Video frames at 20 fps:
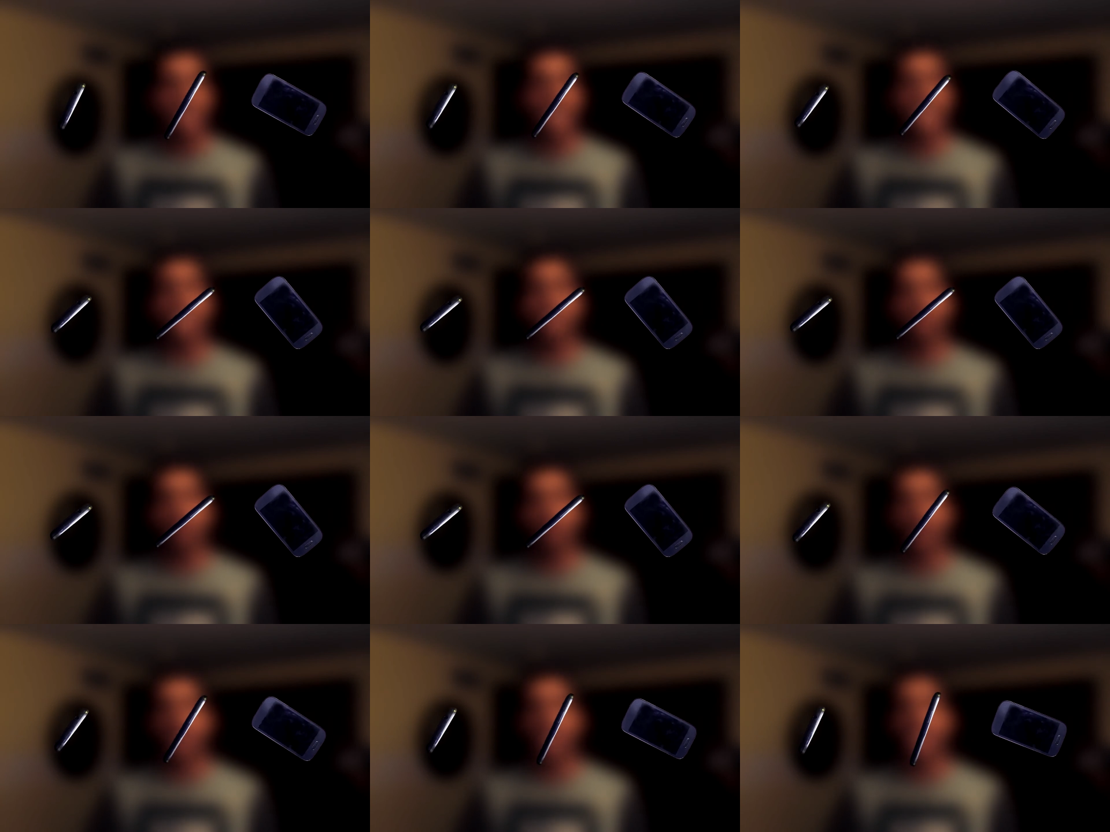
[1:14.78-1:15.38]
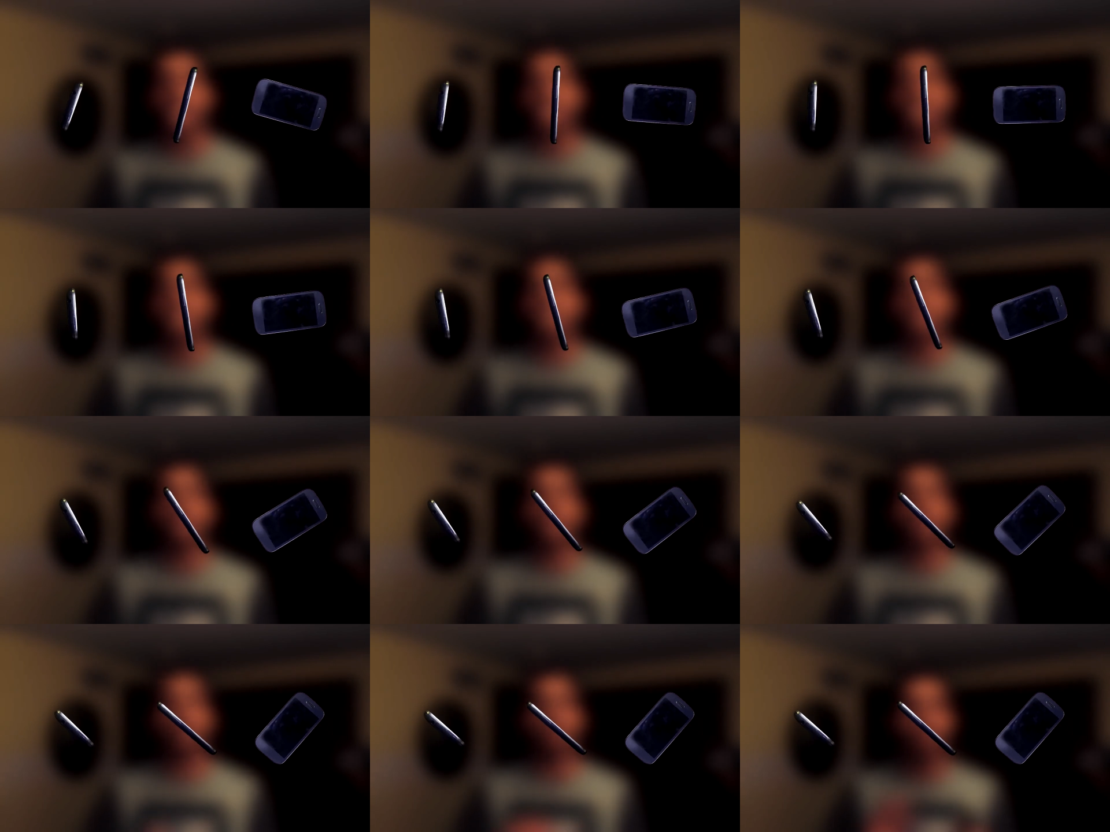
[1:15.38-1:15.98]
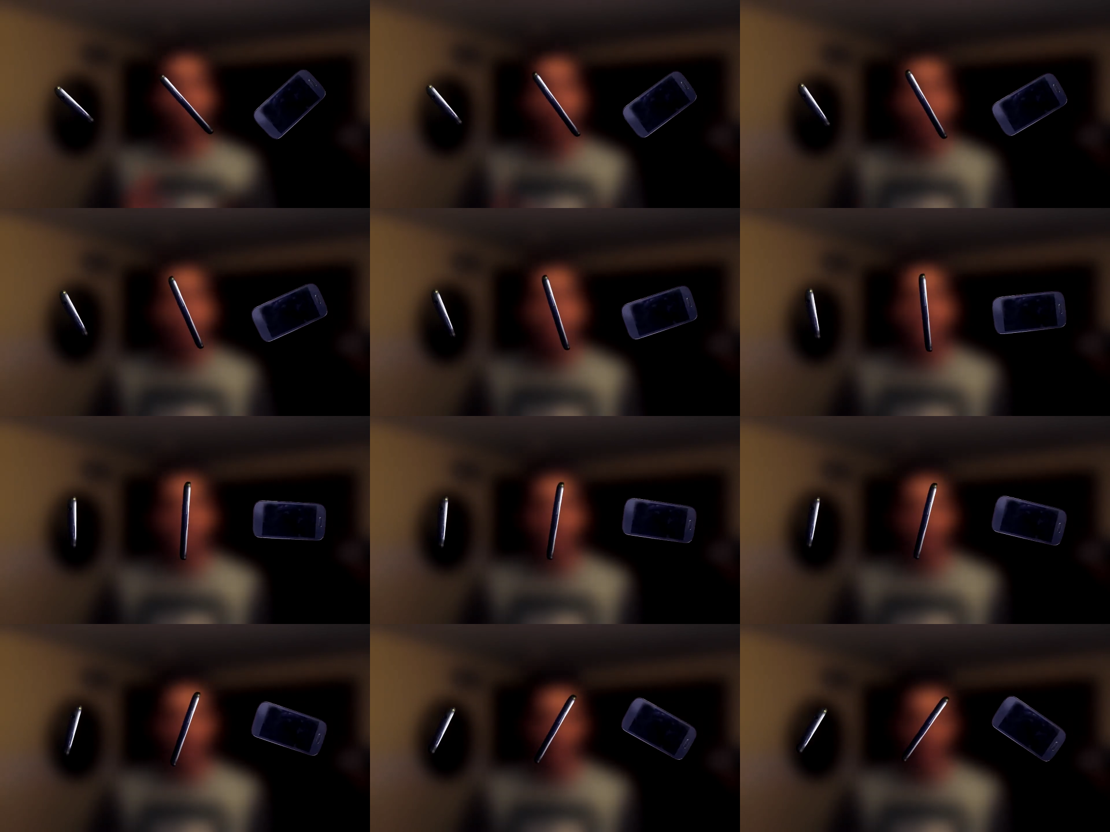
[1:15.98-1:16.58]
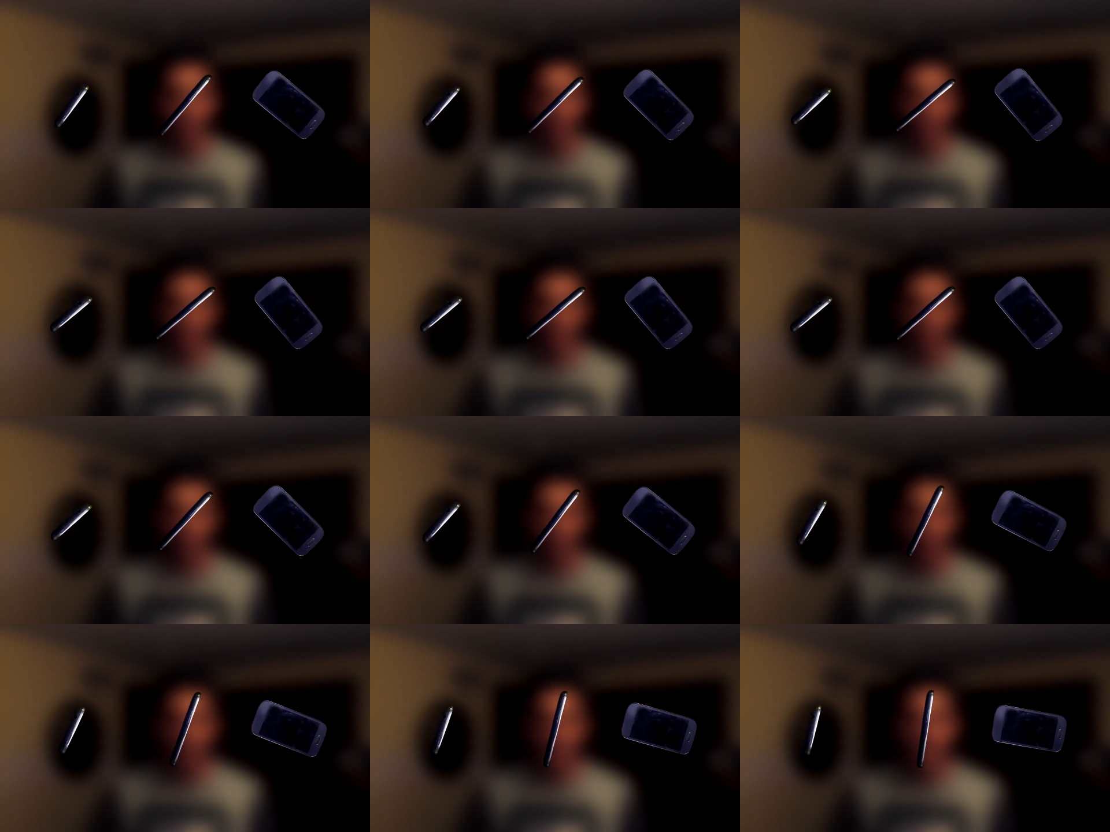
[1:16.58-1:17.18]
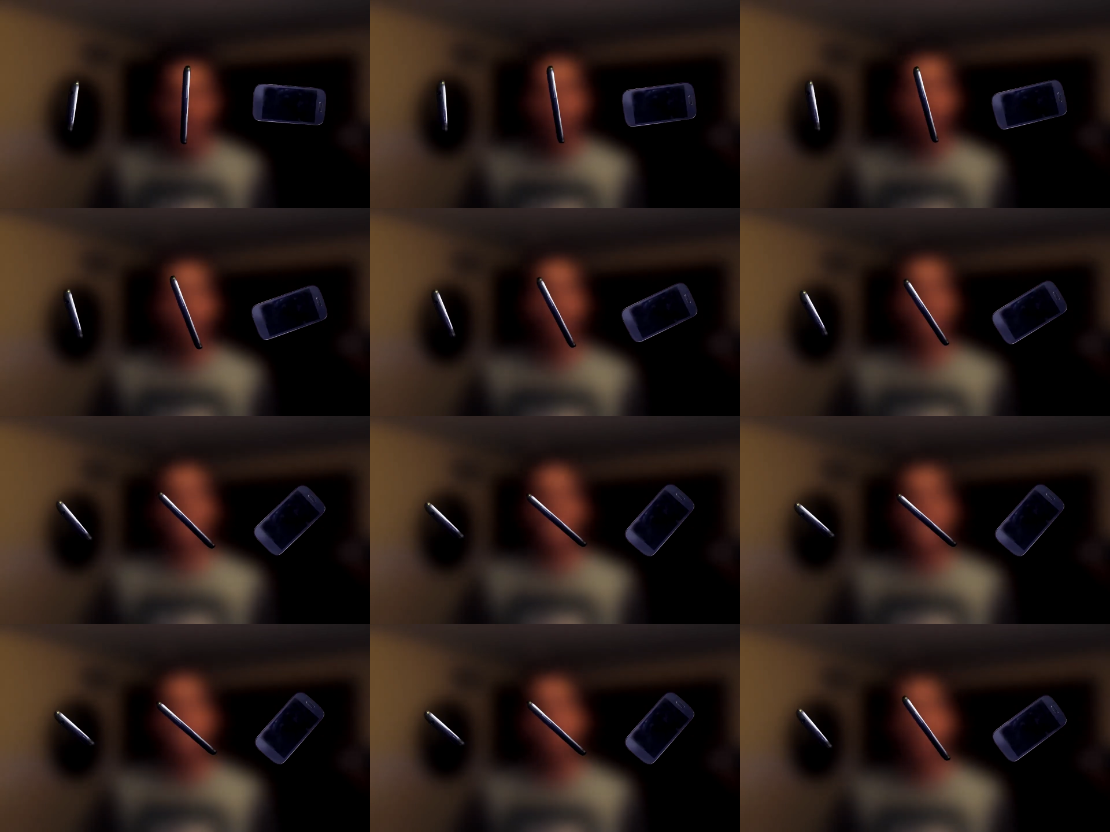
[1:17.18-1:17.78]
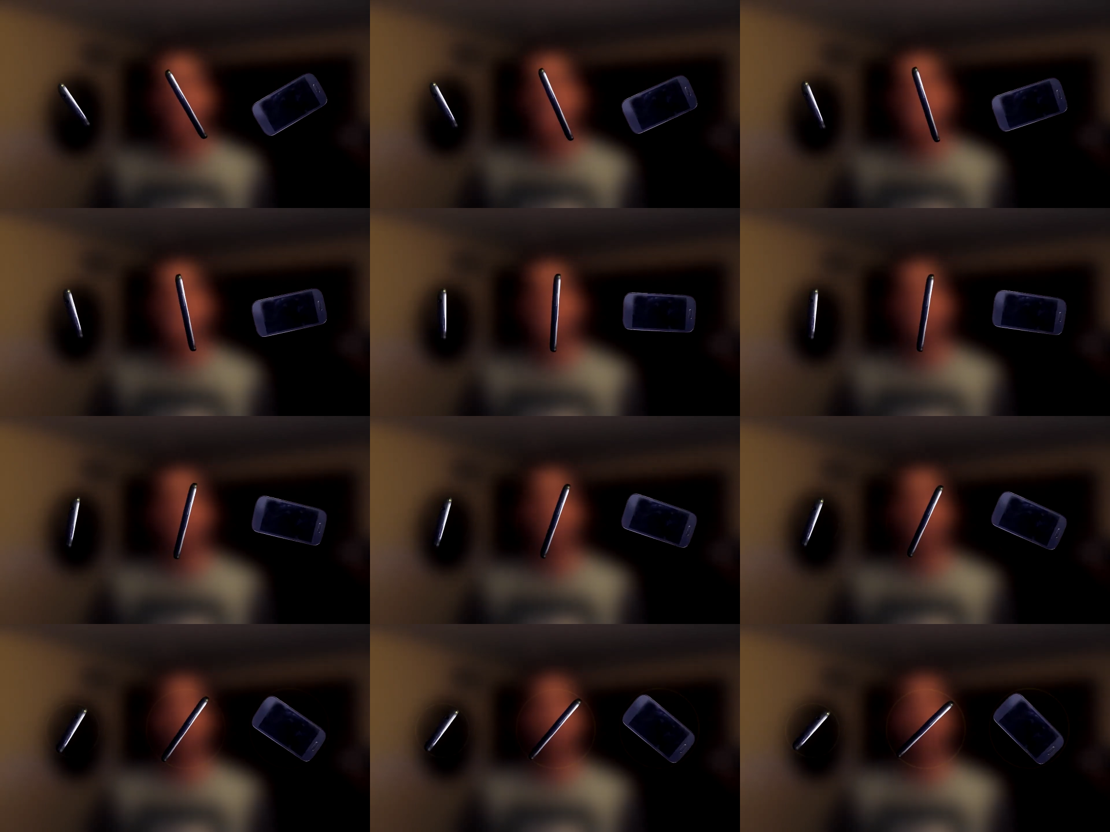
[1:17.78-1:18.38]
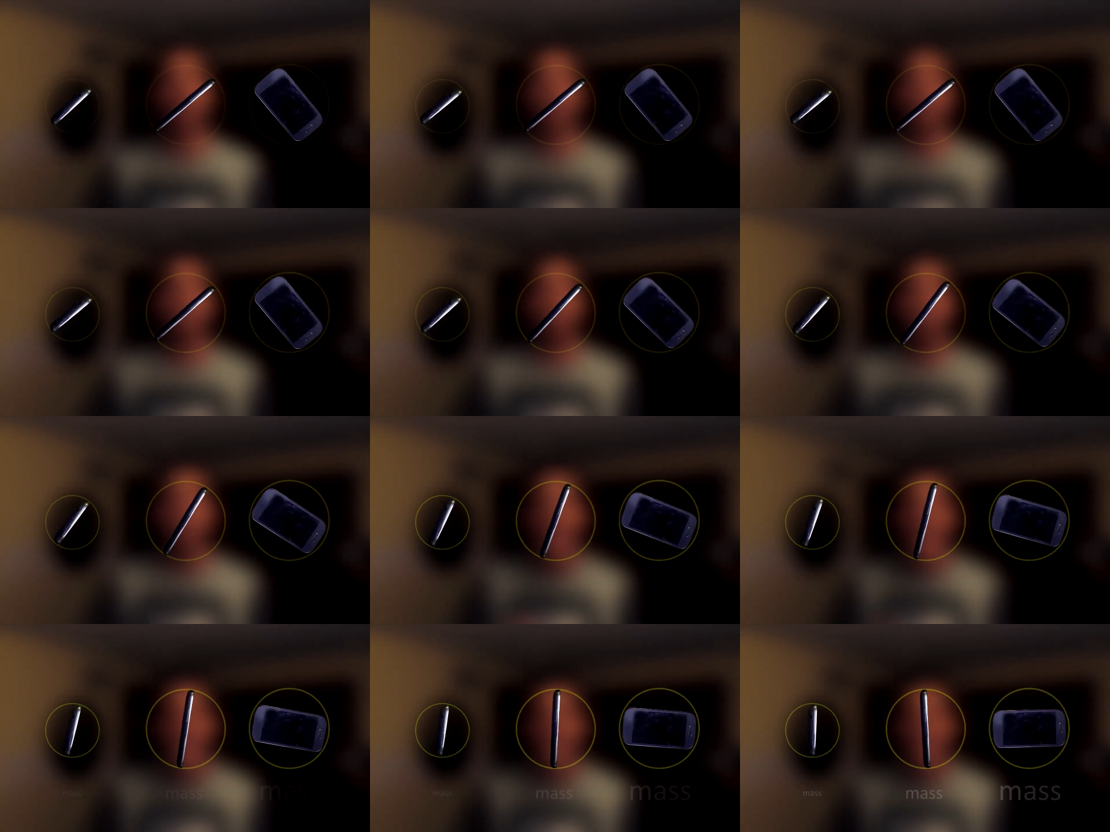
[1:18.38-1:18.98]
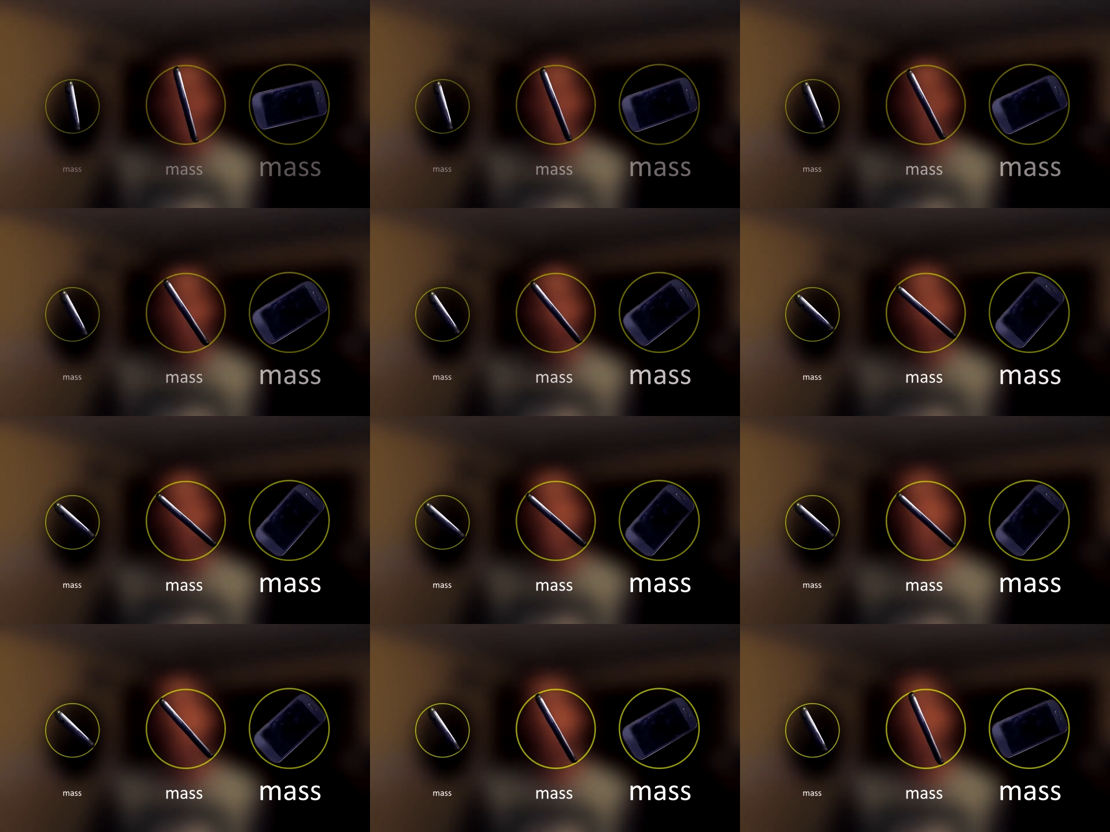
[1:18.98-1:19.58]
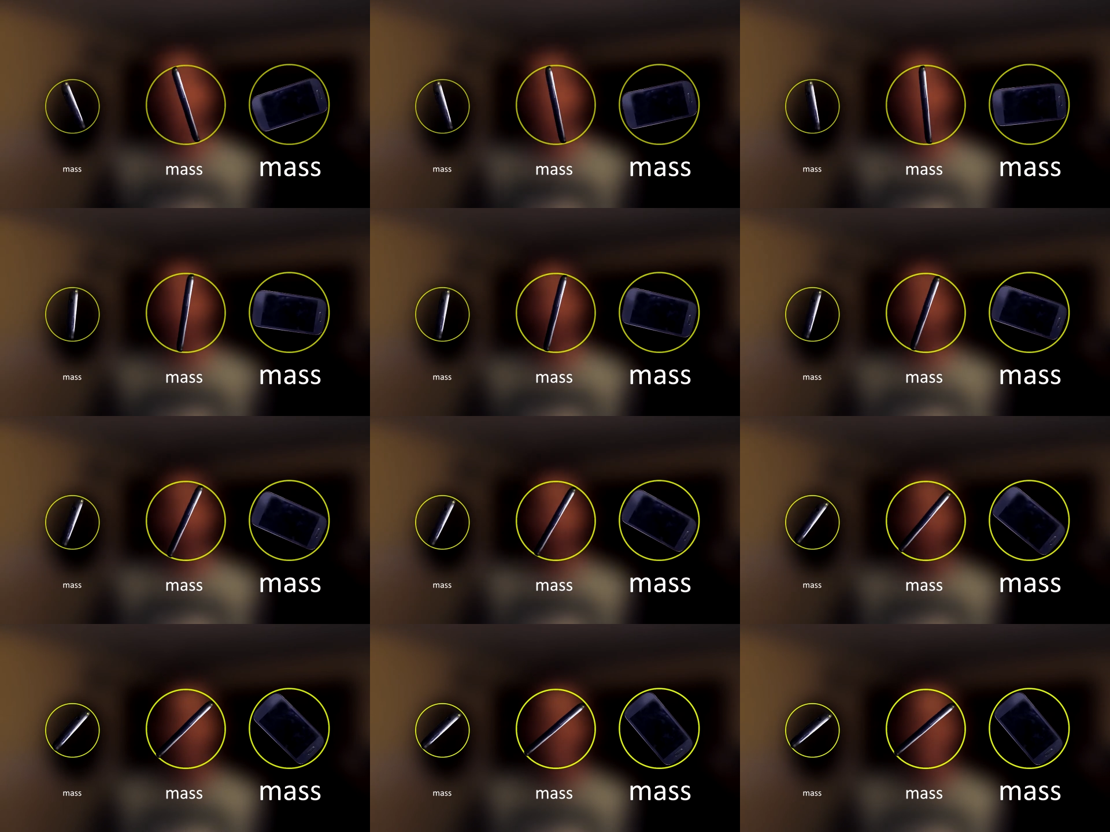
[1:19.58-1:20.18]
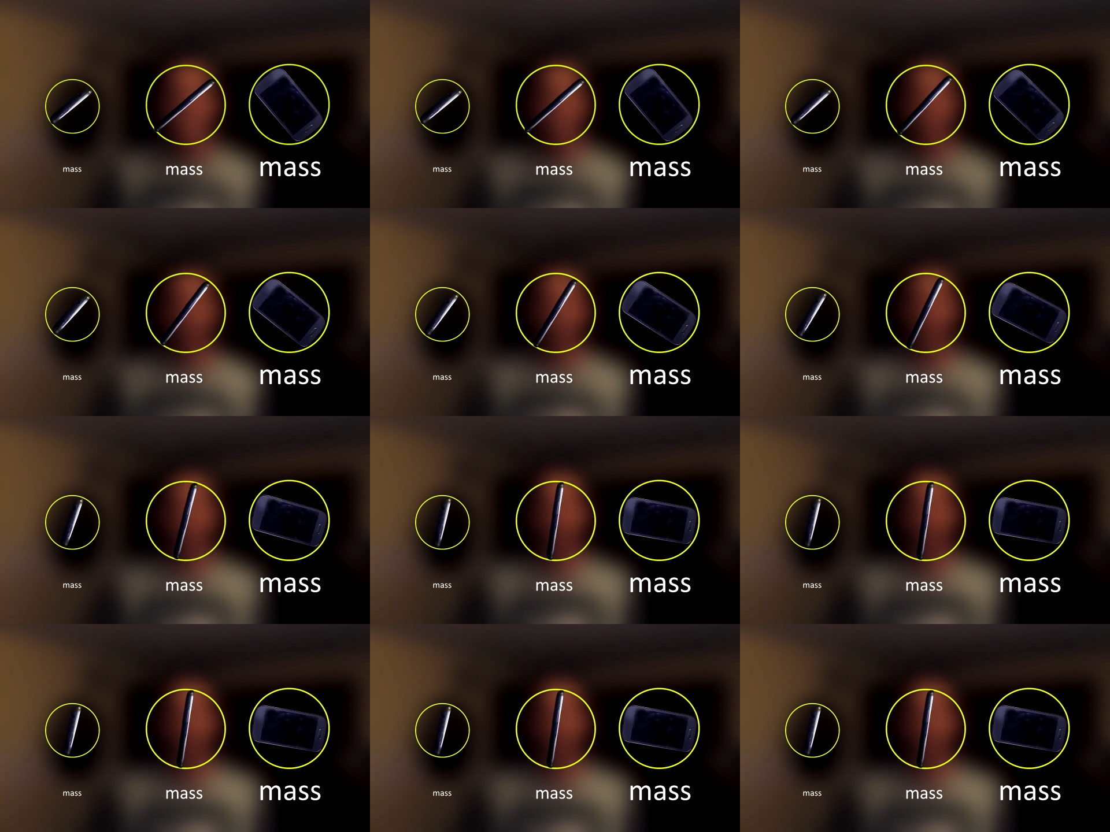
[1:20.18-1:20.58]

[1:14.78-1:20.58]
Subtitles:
No face is visible, so there are no lips to read.